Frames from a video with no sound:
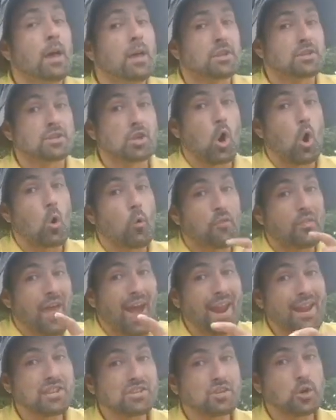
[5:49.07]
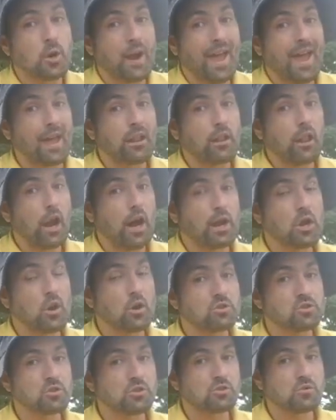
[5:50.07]
So that is your Head Lawn
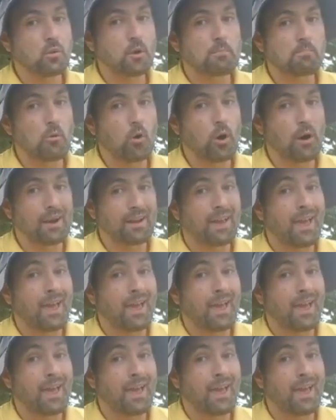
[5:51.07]
Coach's report.